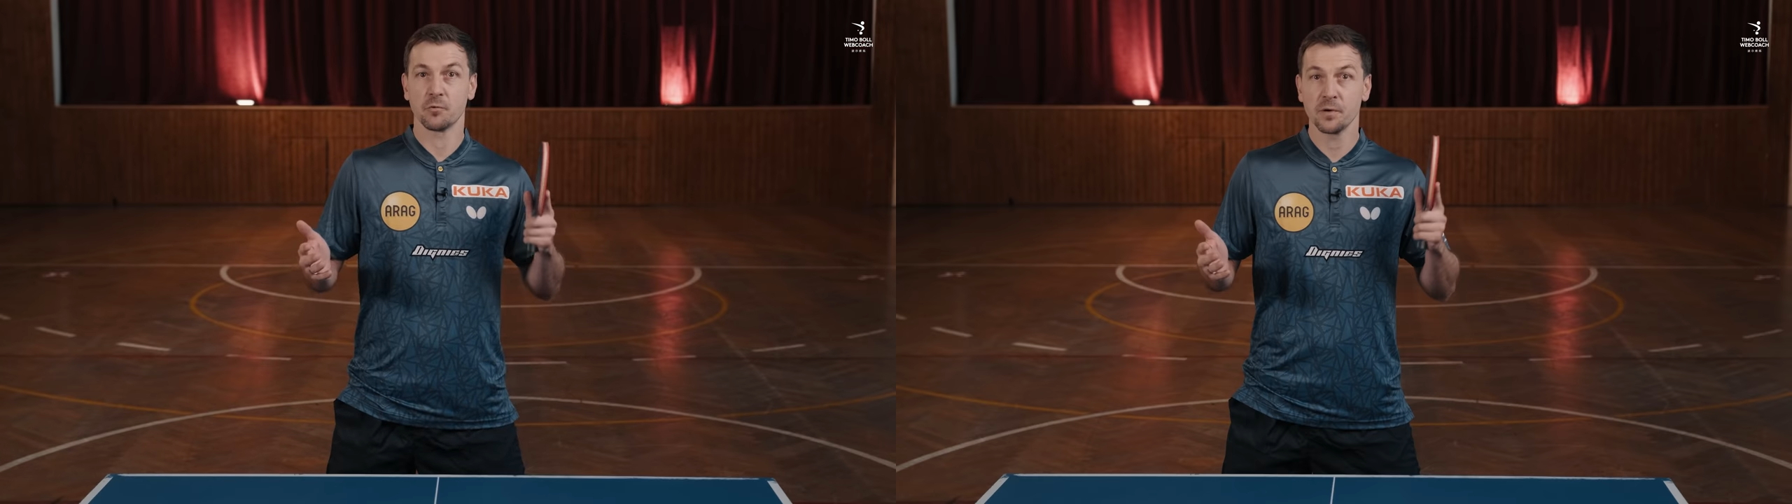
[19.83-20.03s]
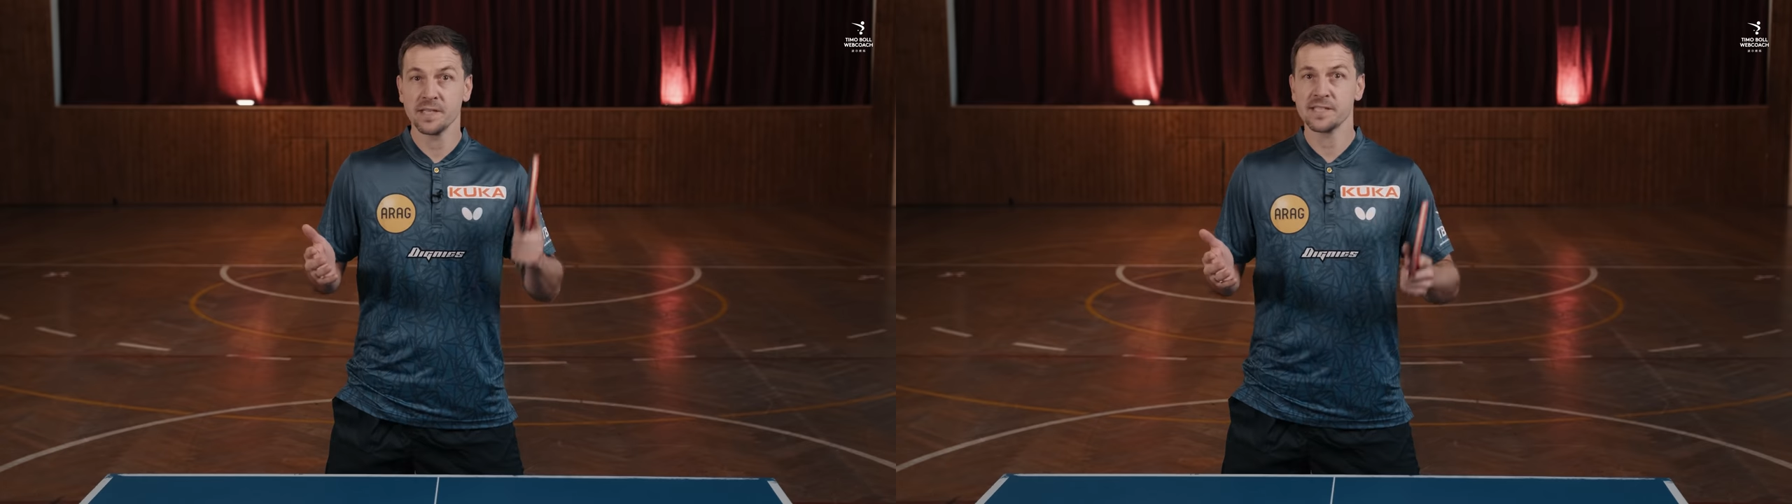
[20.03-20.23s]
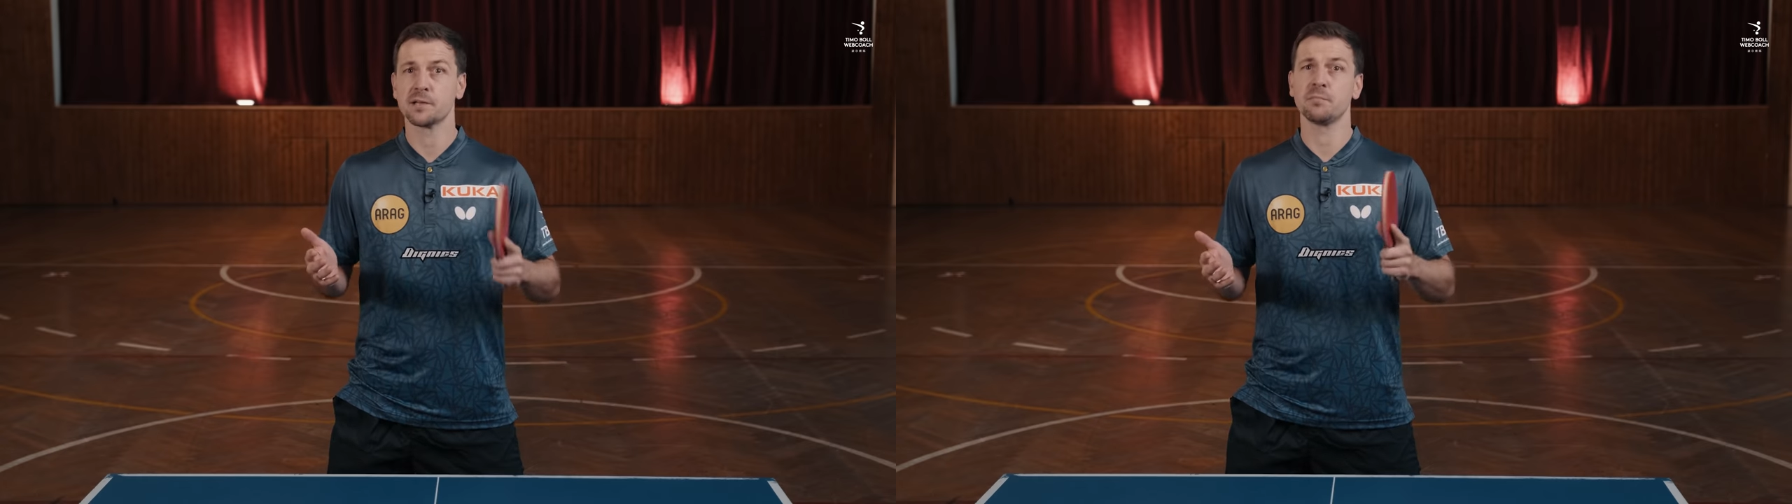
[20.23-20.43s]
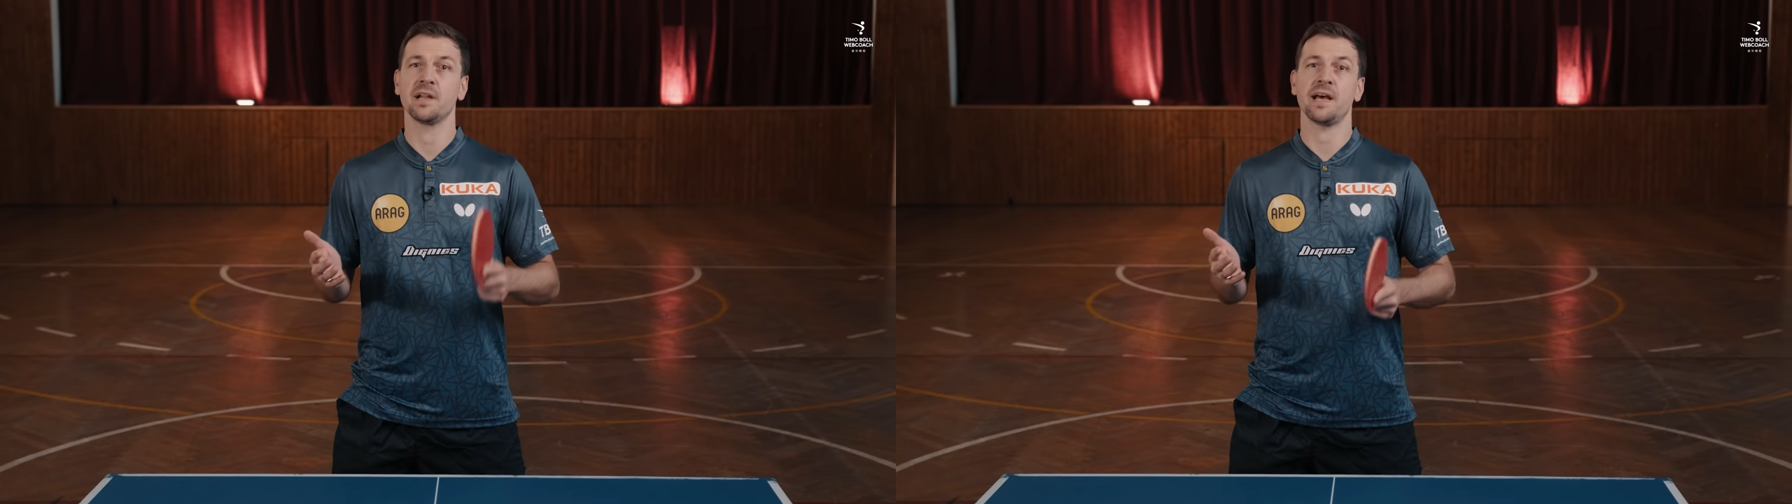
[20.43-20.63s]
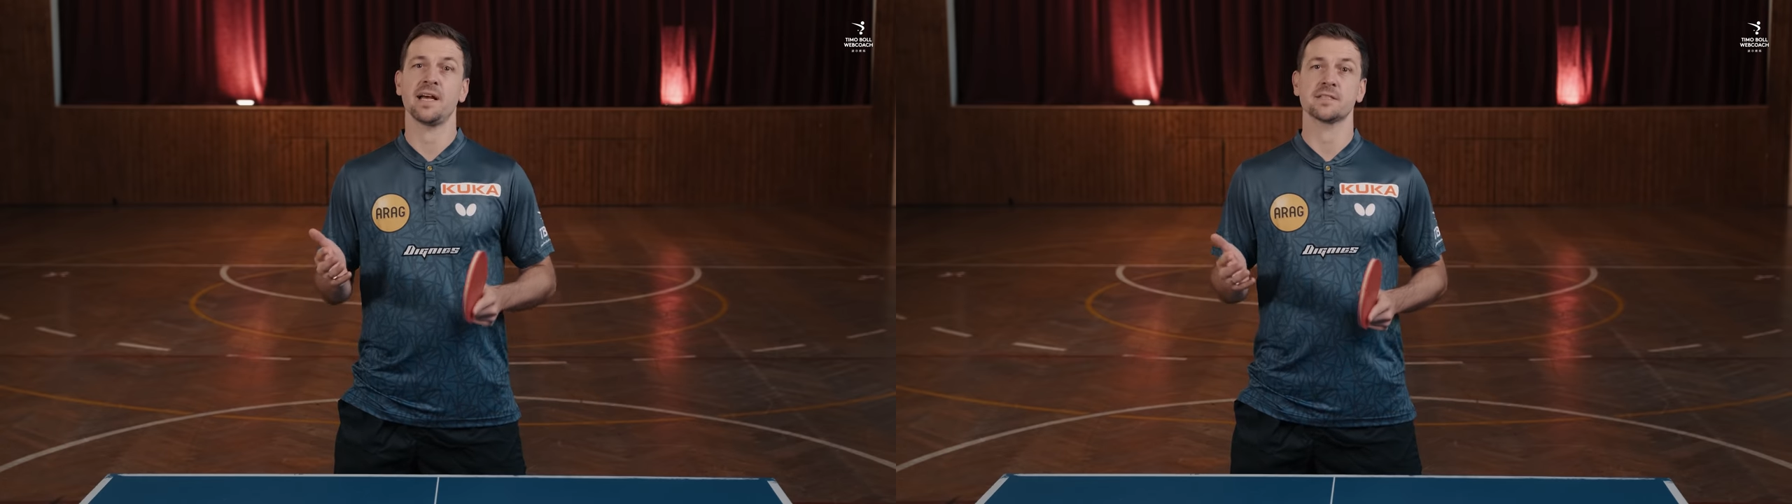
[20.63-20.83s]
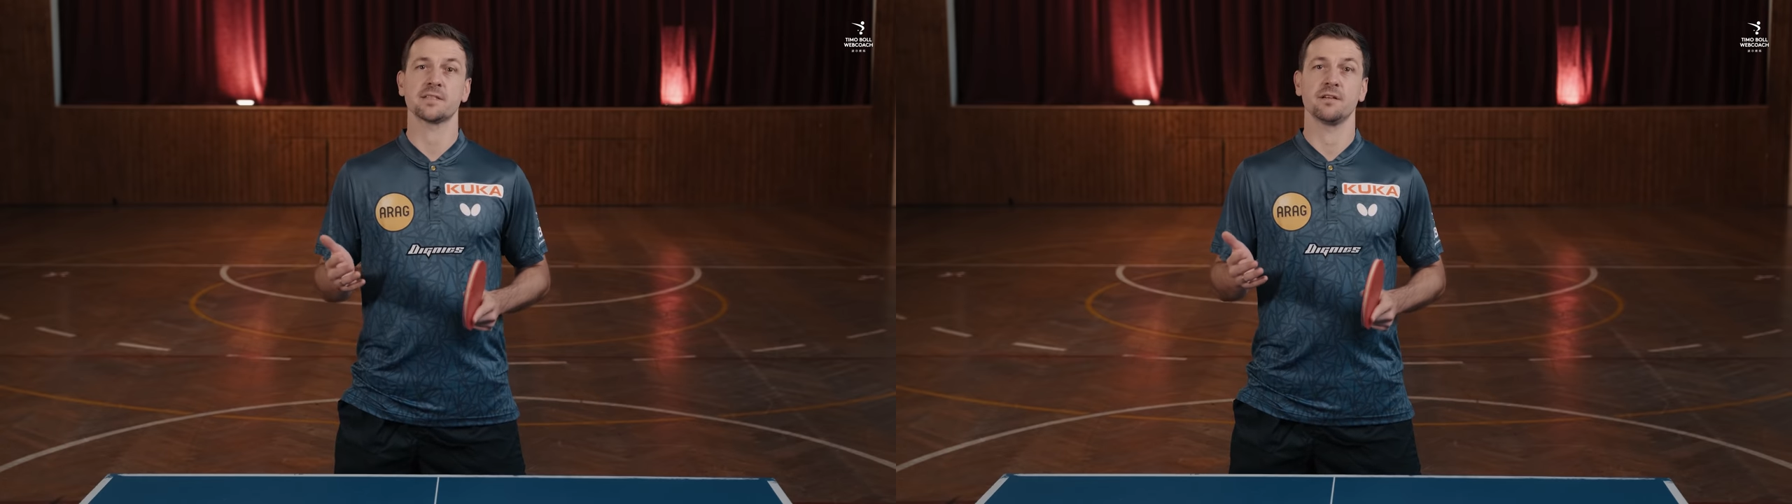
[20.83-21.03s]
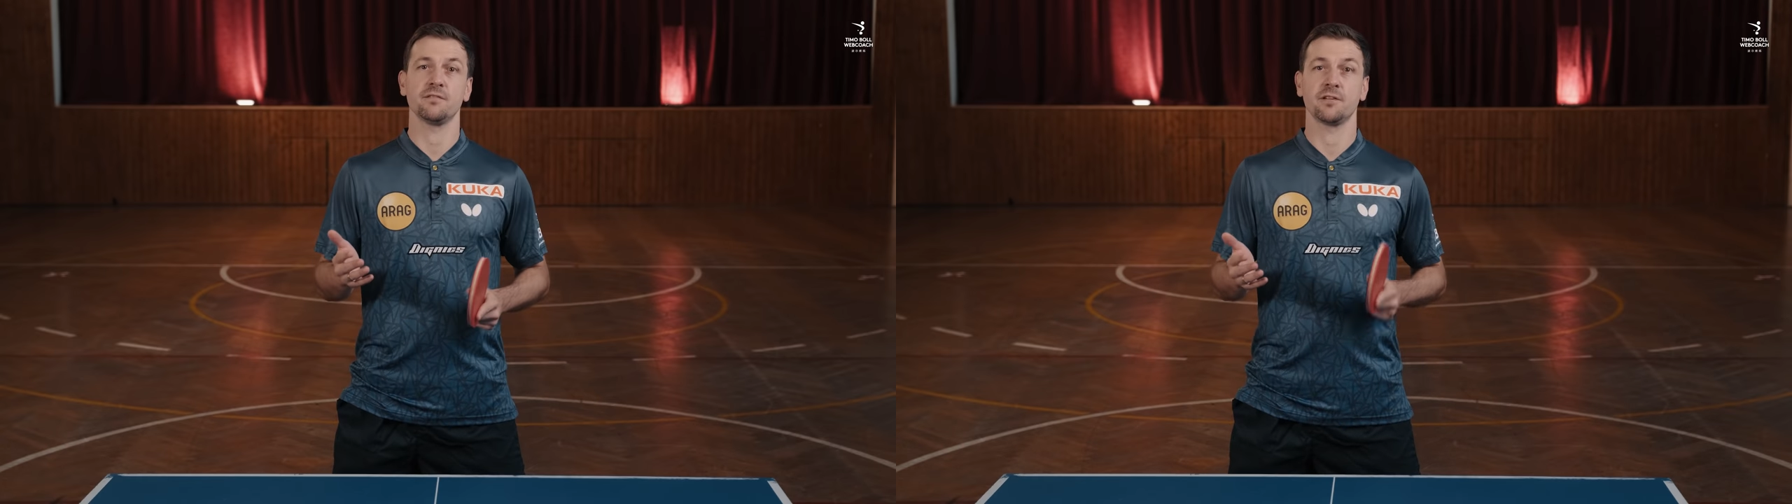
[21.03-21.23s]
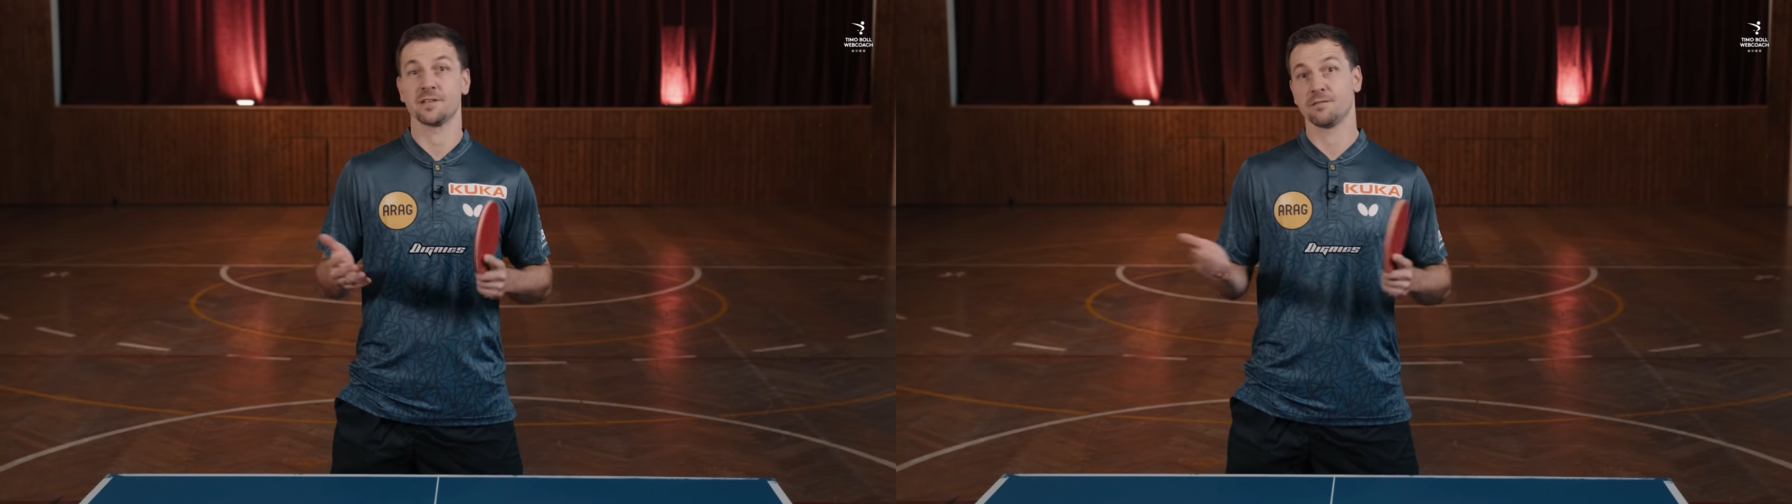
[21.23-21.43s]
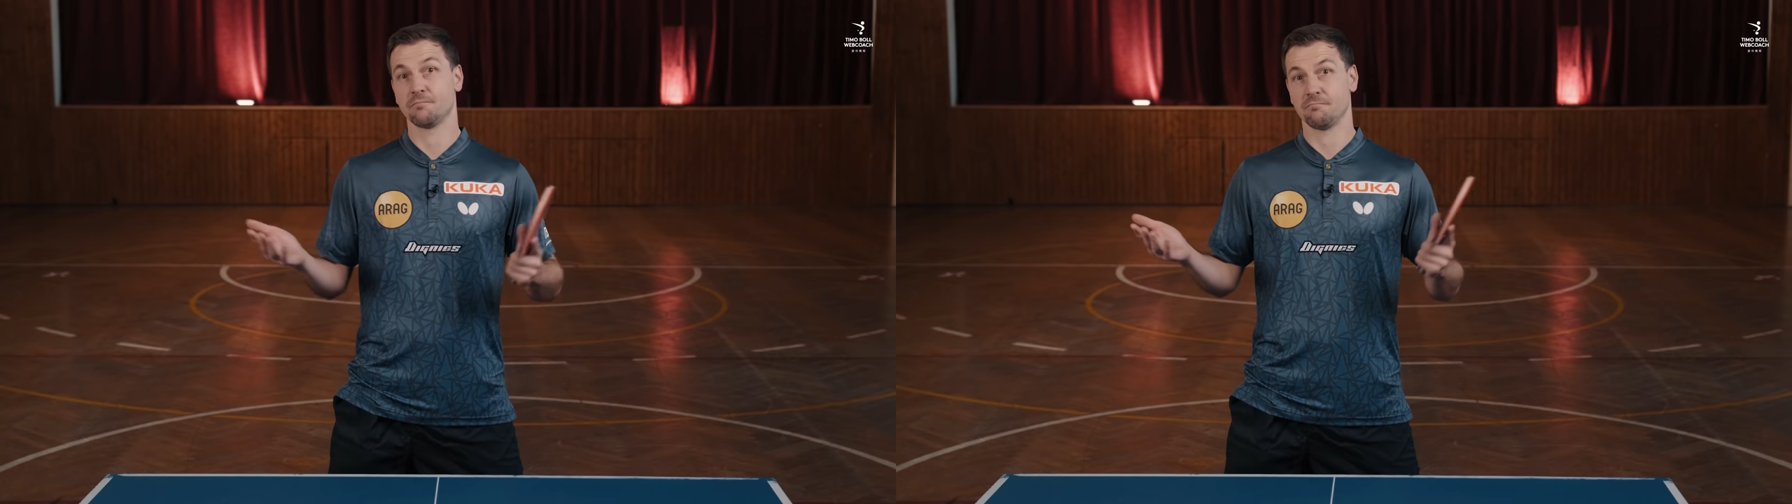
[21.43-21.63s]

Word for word: a reasonable answer for,